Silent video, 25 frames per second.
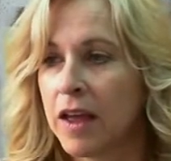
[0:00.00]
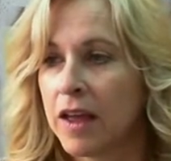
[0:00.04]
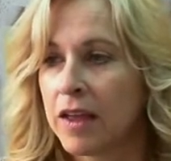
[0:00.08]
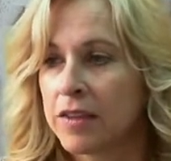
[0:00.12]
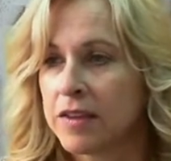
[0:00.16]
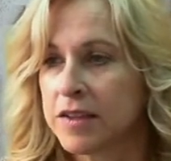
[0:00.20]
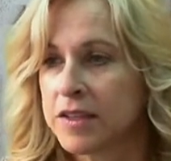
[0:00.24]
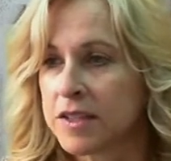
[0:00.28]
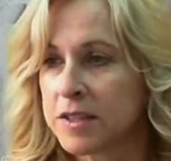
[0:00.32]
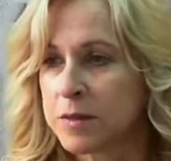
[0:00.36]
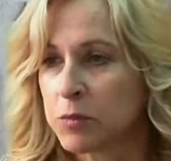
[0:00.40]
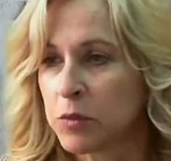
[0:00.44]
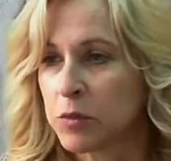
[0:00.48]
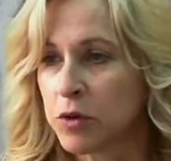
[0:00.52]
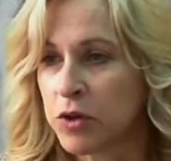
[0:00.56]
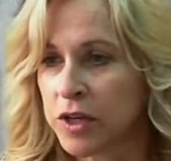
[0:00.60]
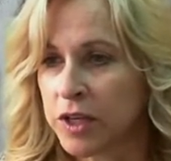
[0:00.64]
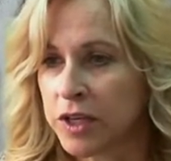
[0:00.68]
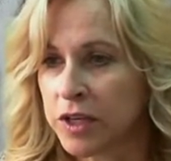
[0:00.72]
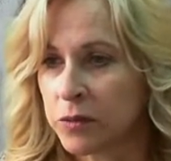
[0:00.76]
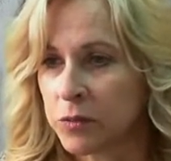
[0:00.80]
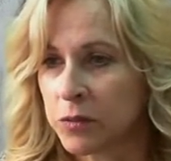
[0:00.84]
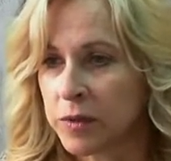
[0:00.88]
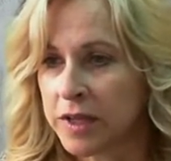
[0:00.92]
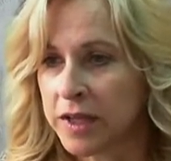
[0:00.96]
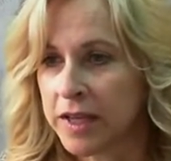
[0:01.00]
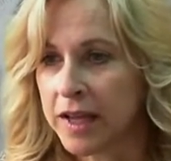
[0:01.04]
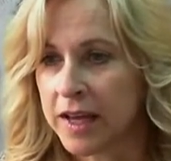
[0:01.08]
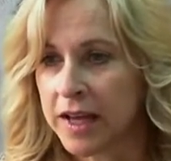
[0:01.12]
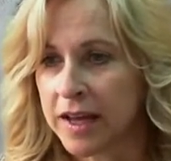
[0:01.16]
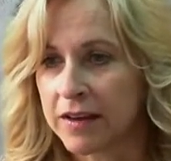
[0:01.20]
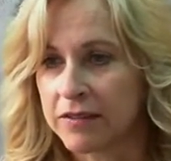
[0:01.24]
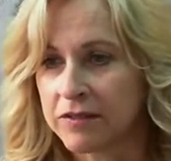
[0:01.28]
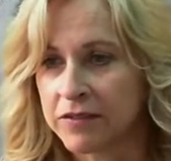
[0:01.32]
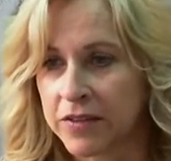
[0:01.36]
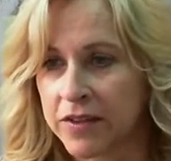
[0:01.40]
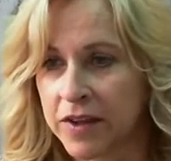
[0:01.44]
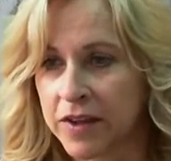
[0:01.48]
This morning we
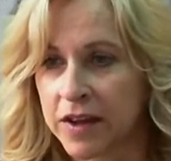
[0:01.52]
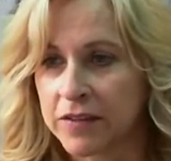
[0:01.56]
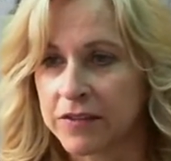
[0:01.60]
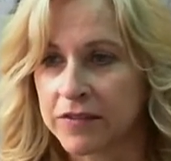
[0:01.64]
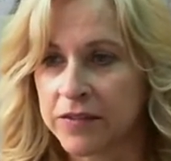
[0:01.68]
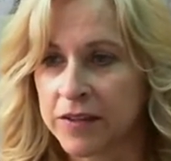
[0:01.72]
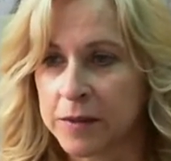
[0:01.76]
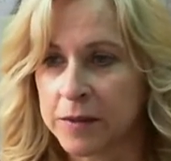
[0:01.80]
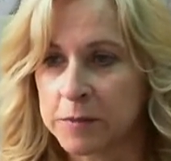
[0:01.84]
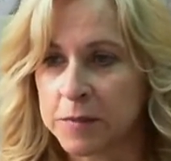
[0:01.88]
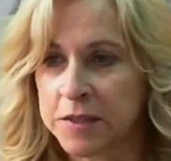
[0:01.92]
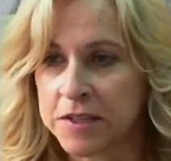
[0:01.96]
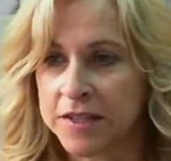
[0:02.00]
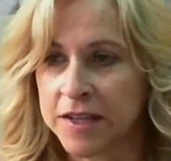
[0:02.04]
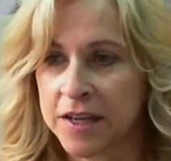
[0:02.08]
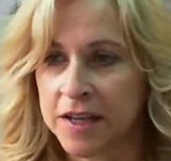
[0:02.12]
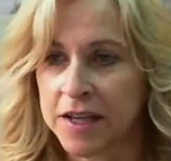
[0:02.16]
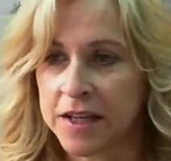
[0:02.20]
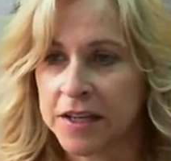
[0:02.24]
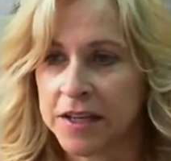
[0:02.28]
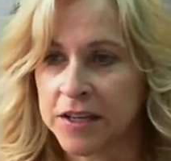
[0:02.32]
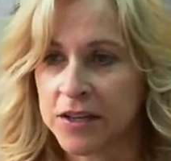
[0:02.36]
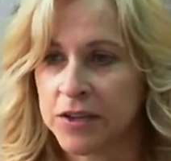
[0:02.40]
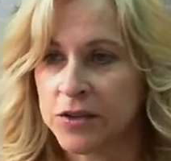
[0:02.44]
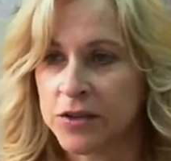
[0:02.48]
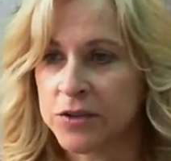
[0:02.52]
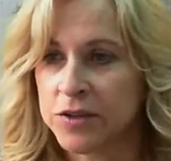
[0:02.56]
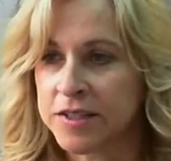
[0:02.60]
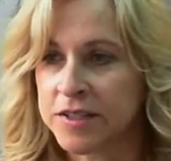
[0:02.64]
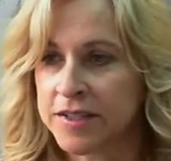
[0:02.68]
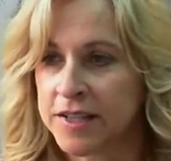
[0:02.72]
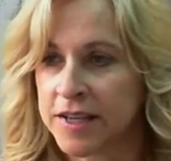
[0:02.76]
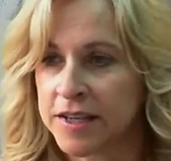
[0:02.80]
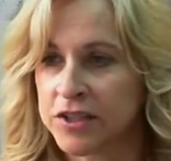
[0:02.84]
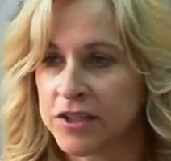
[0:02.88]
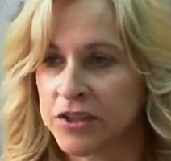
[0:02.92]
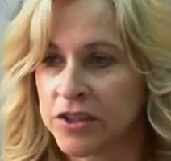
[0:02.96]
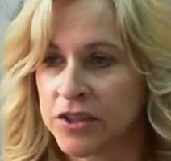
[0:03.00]
have Flipside Youth
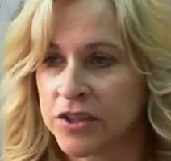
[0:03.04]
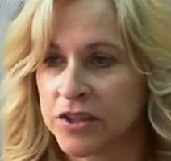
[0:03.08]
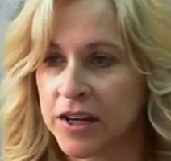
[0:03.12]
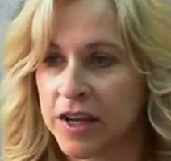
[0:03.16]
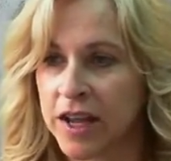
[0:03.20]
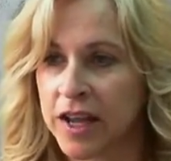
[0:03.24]
Center